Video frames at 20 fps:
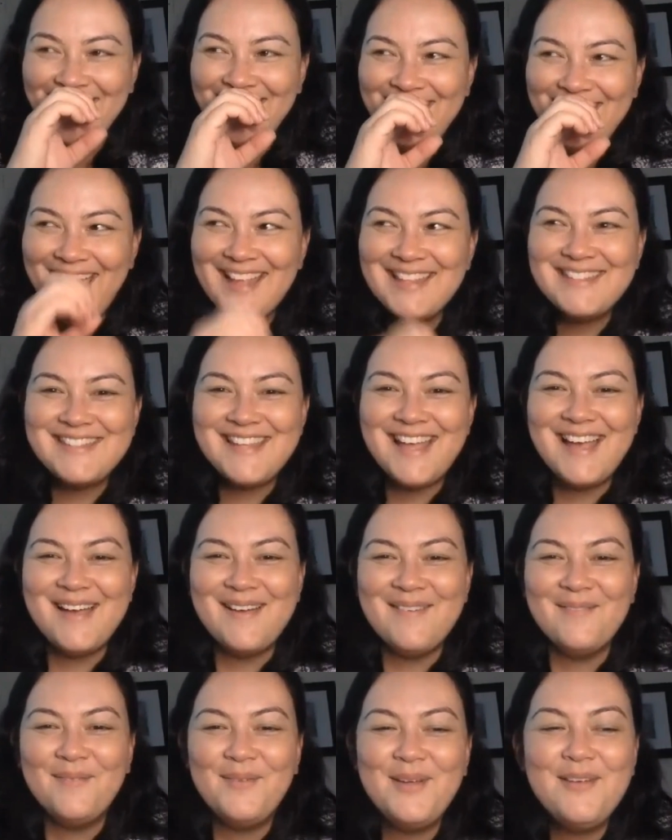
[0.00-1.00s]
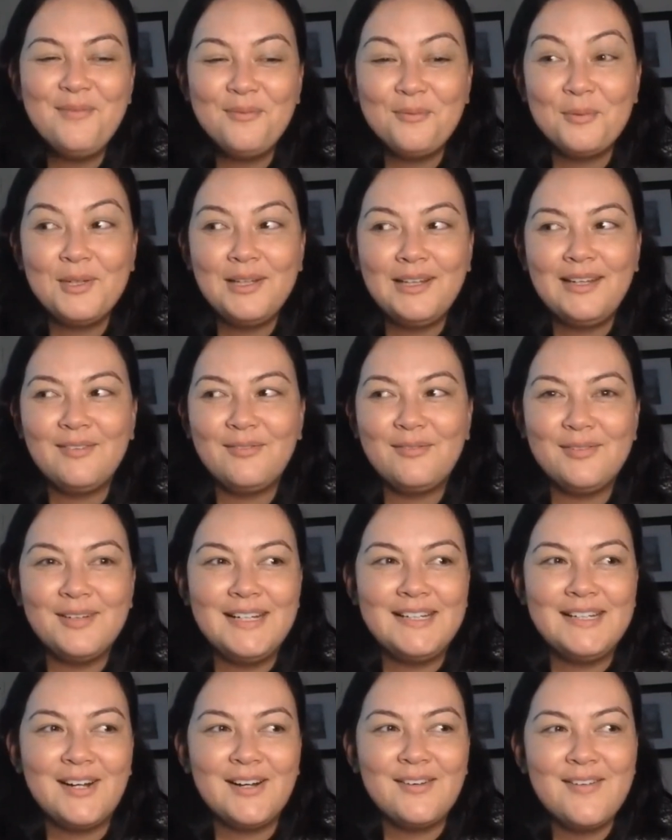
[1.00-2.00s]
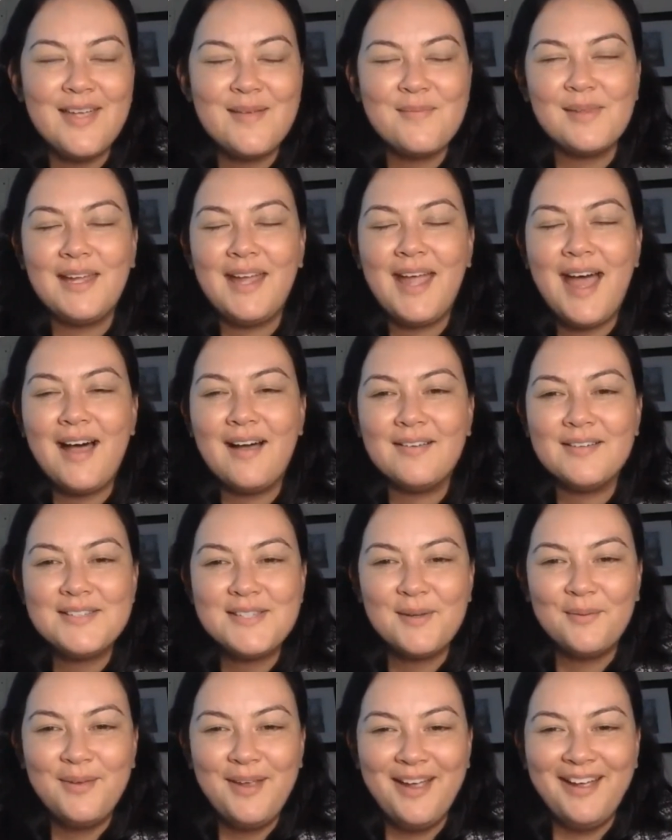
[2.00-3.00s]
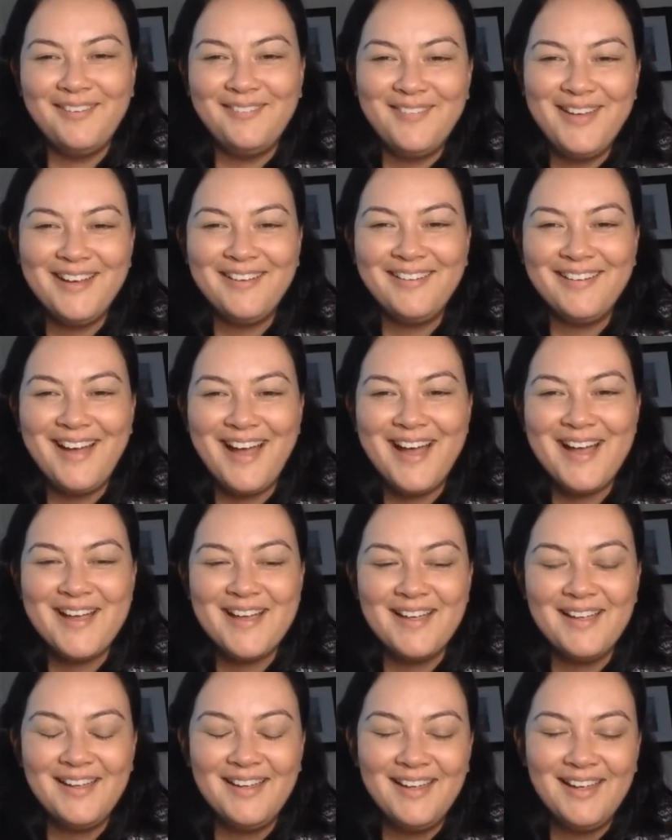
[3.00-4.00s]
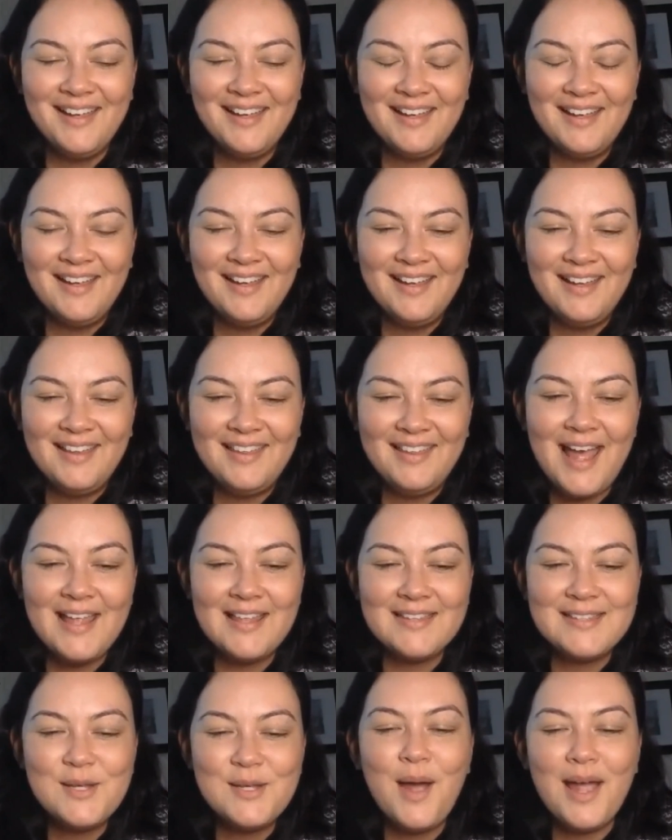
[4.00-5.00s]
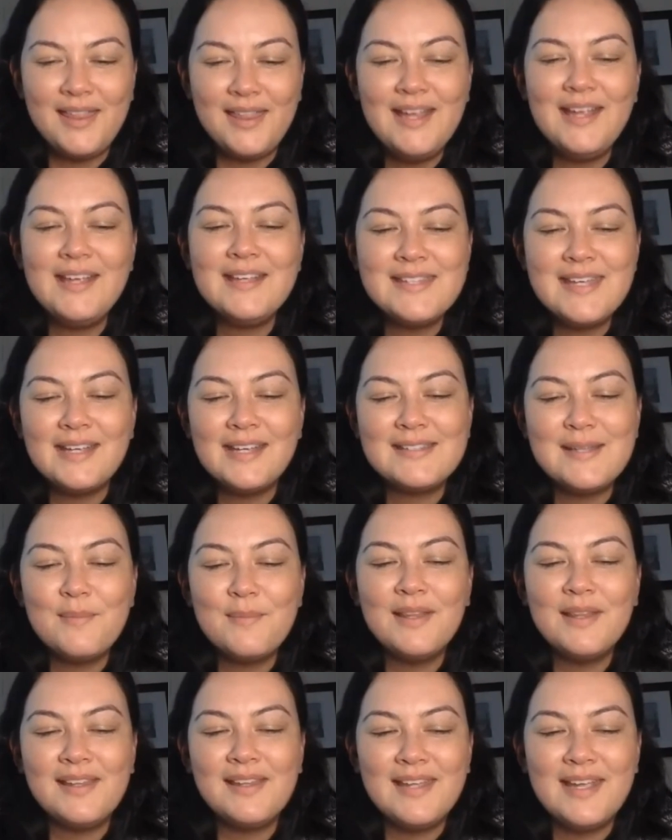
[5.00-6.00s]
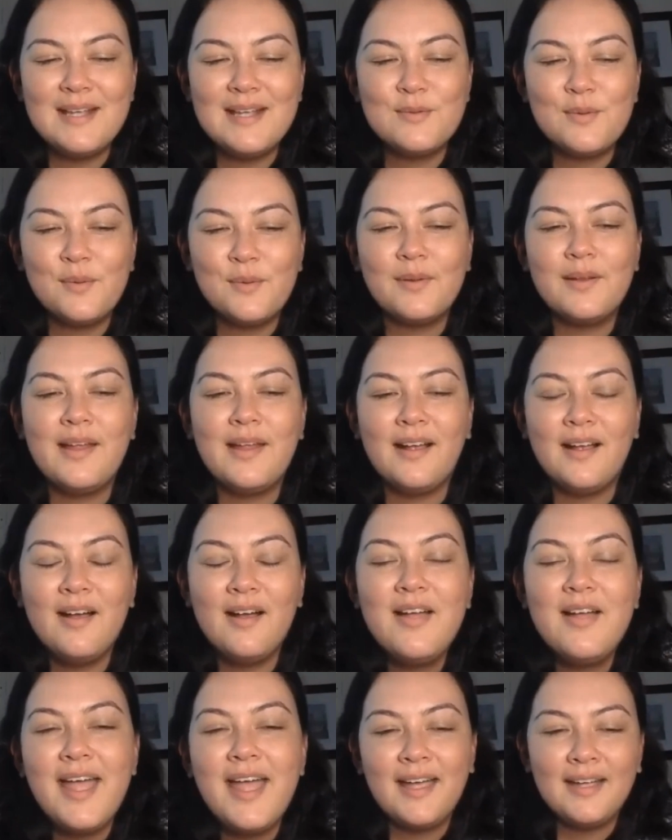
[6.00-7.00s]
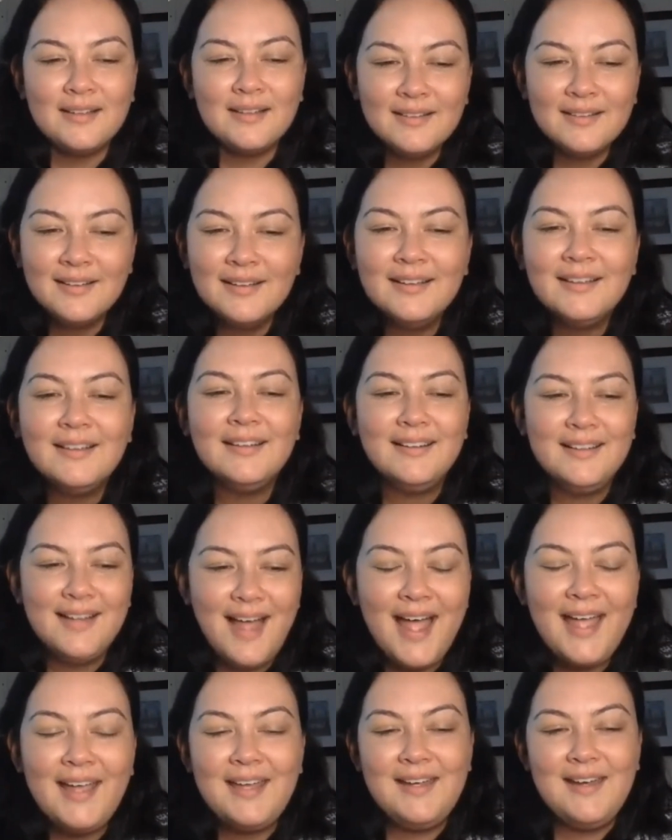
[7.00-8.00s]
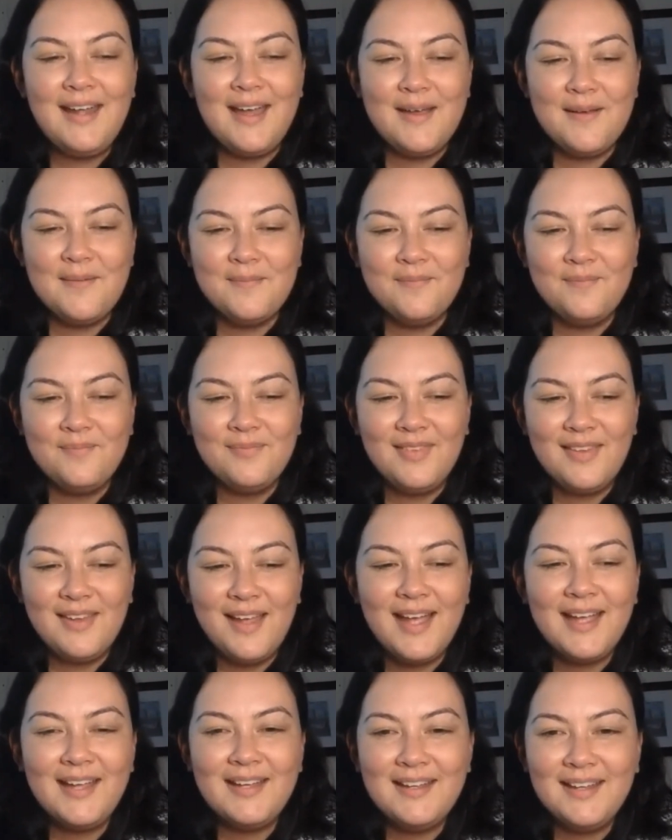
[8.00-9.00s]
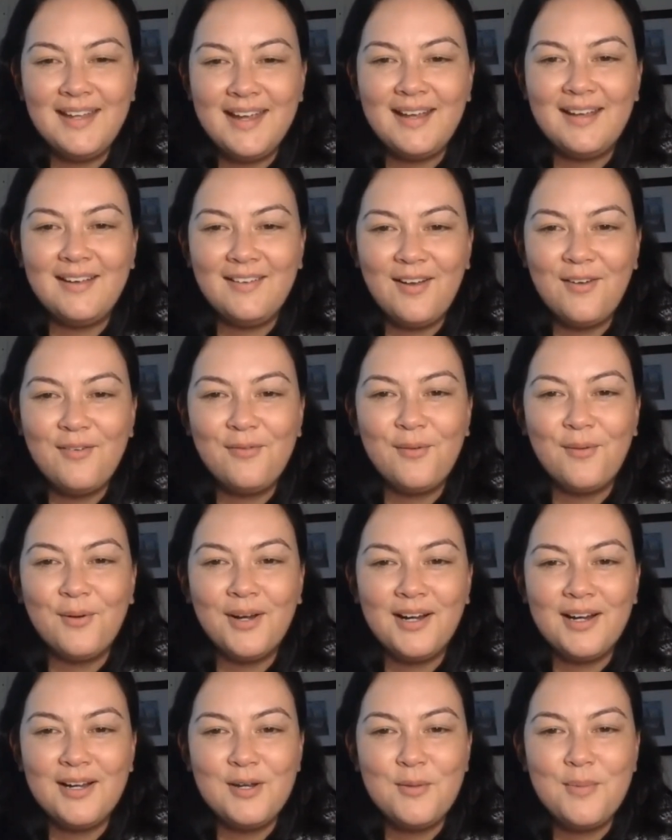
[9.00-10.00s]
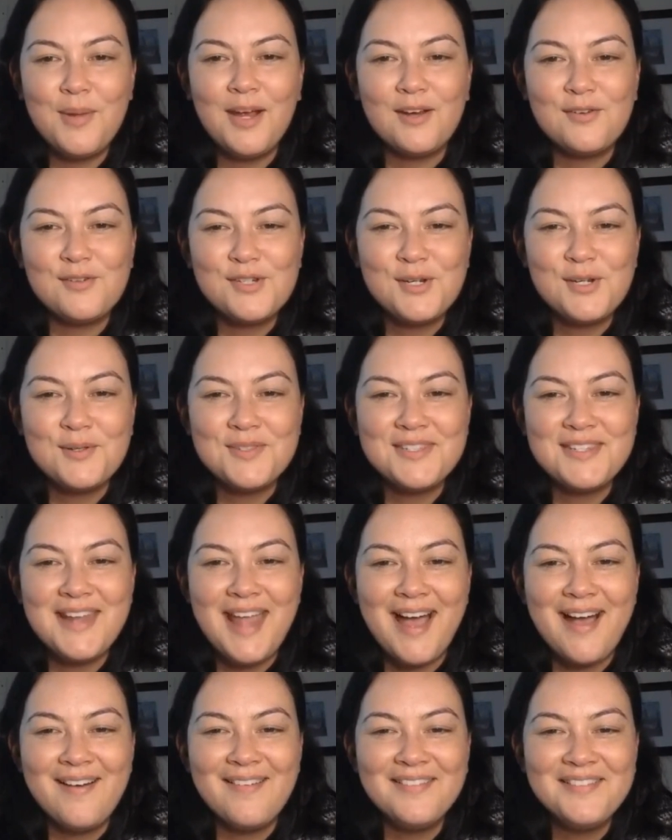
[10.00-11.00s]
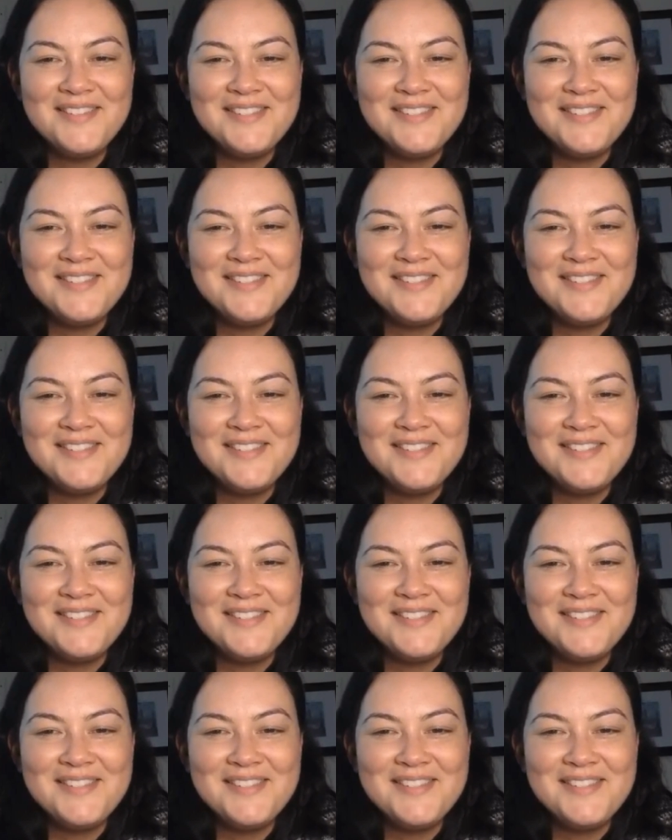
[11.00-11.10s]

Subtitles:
That's, we really freaked our family out. So we're, so I think it's like some of the things where we're like, okay, I can like afford a new pair of shoes now.